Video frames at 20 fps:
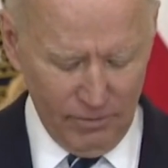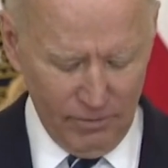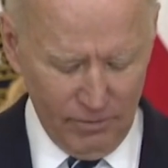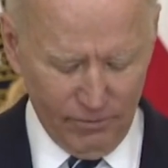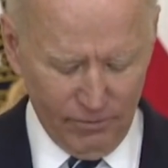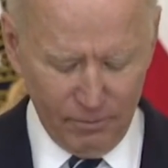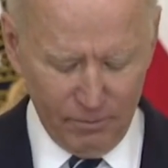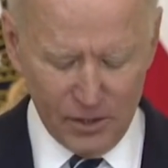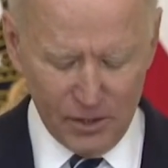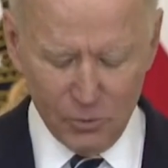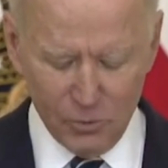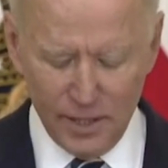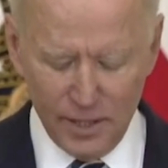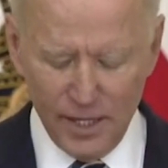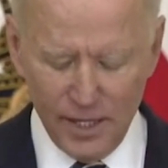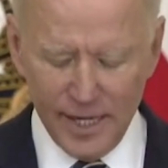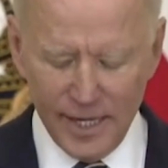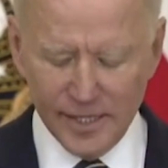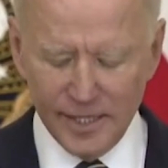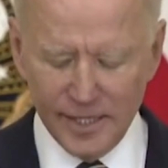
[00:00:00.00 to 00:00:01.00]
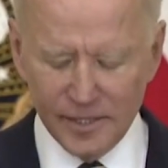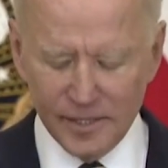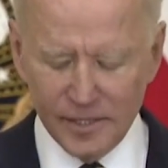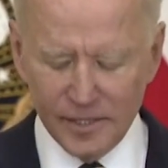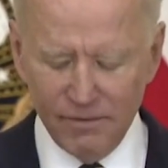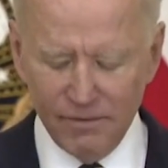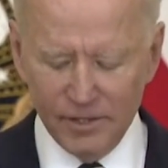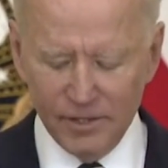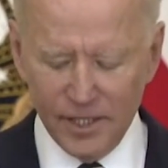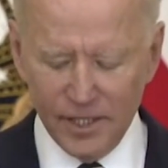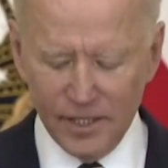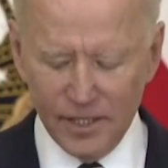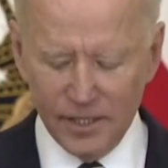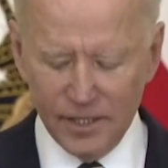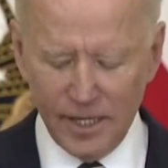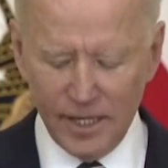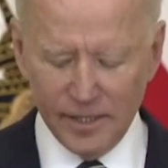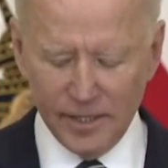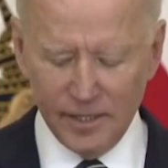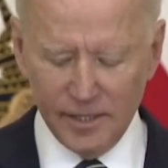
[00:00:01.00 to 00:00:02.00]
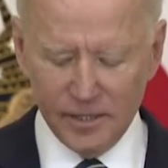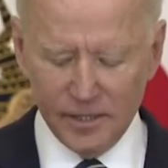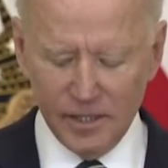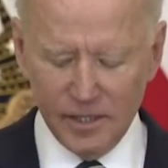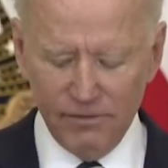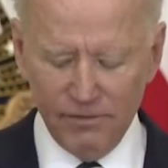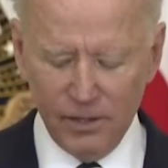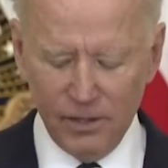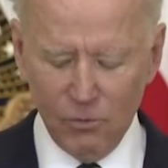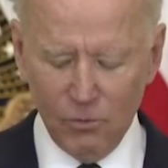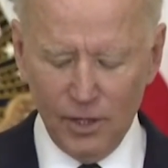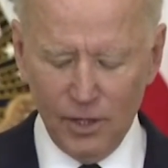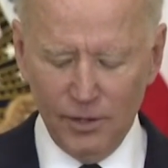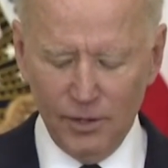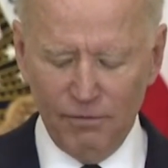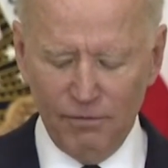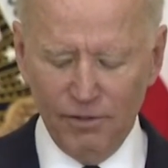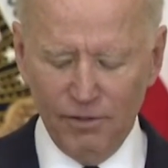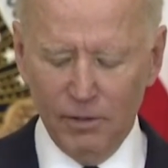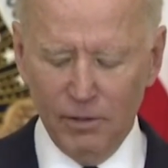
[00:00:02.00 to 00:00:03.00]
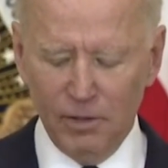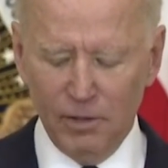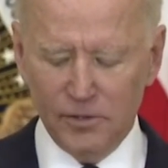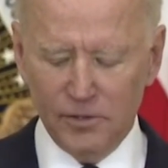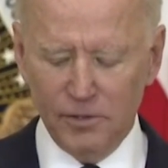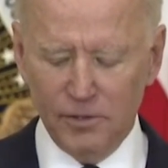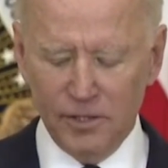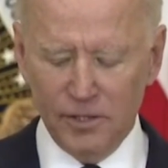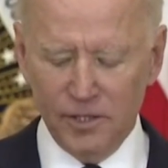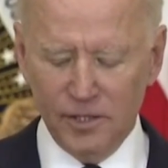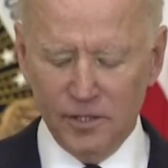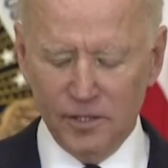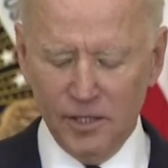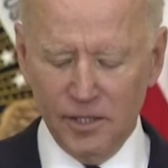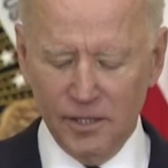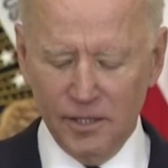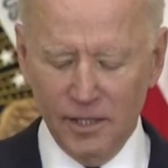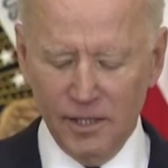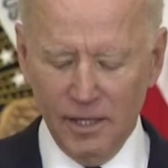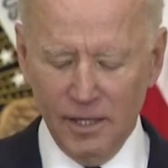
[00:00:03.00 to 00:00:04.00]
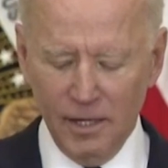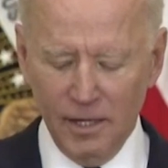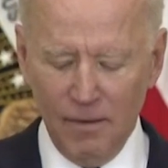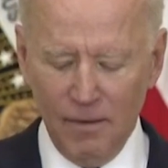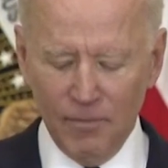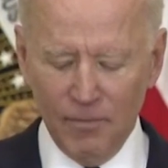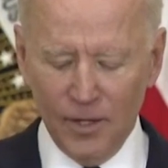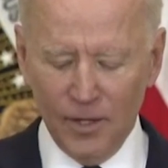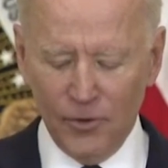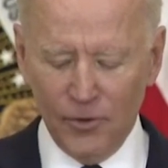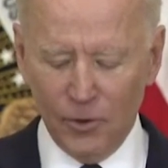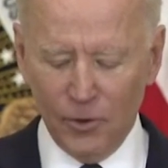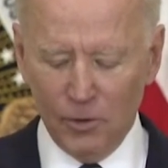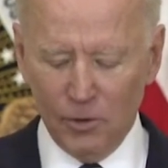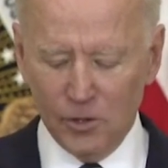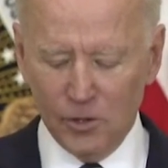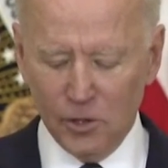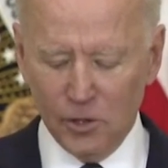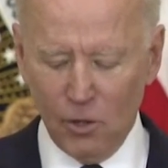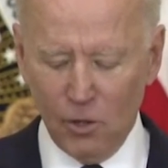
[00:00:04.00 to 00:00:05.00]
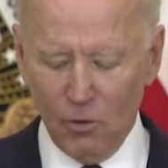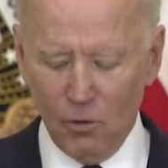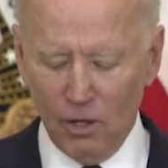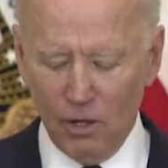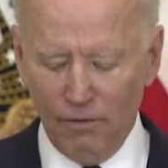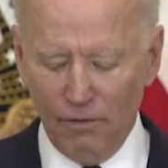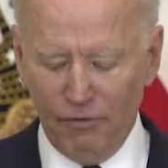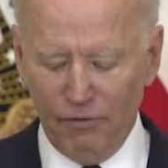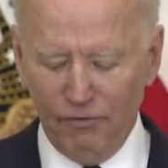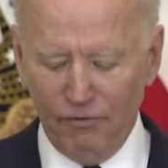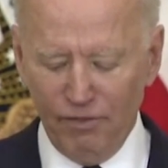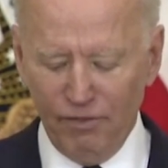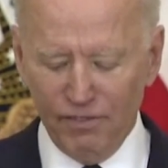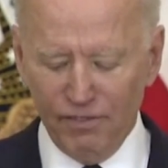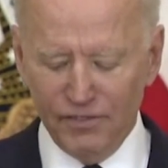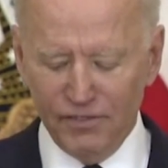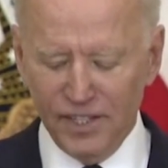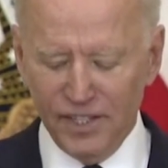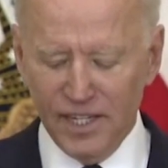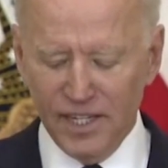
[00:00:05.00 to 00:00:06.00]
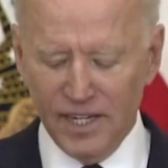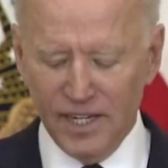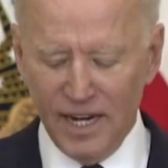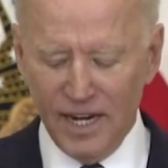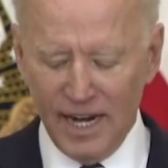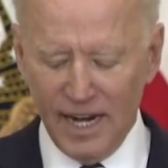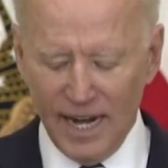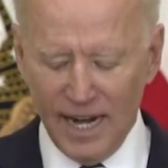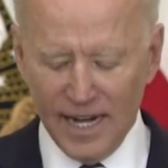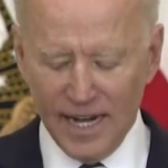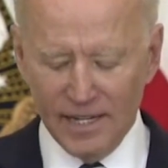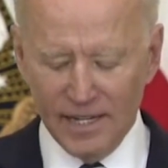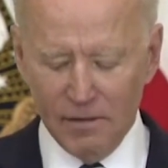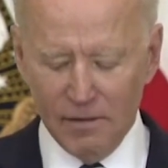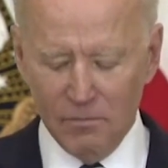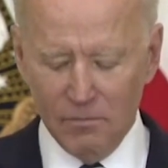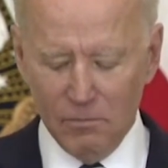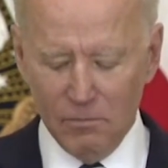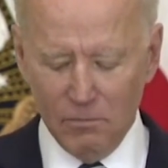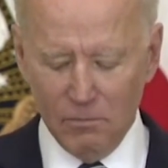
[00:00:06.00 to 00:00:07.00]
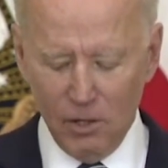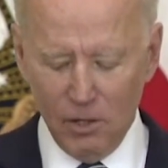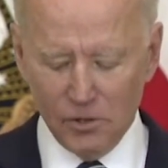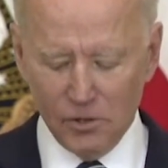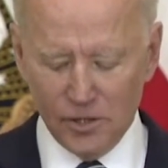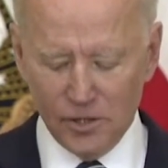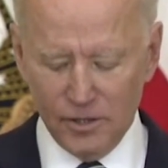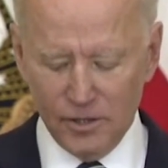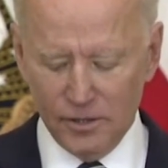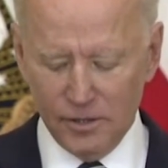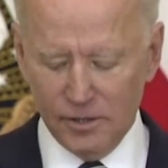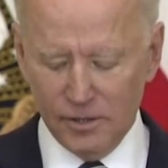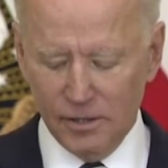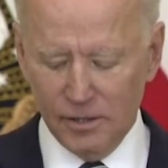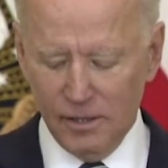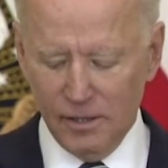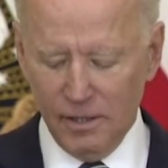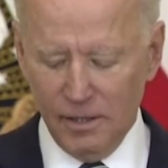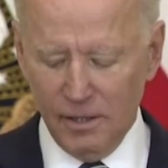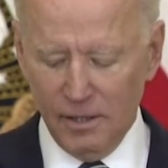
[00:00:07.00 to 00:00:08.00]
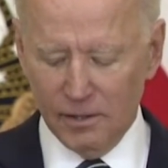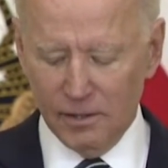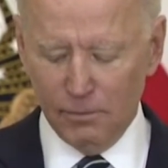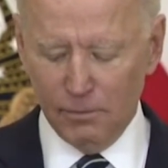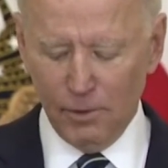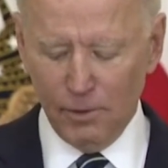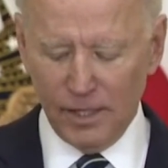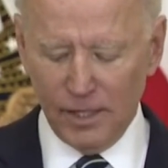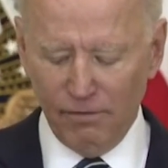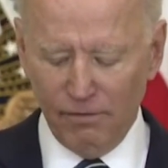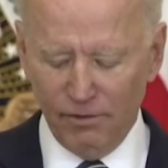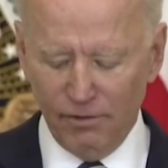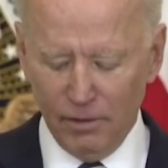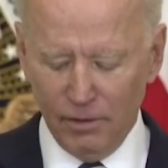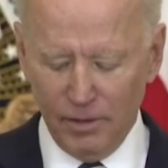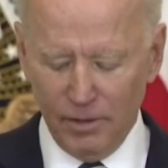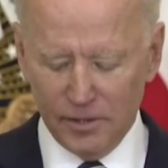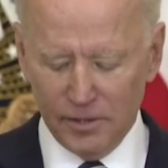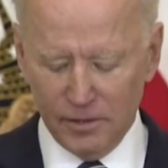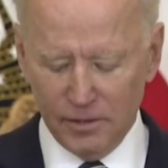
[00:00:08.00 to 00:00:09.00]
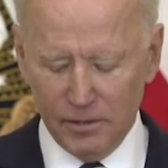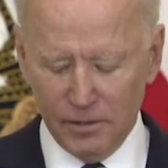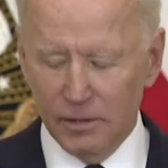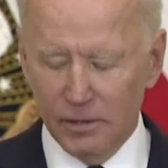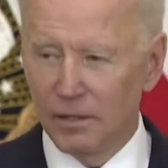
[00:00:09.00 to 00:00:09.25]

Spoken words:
between 1917 and 1971, the filibuster existed. There were a total of 58 motions to break a filibuster.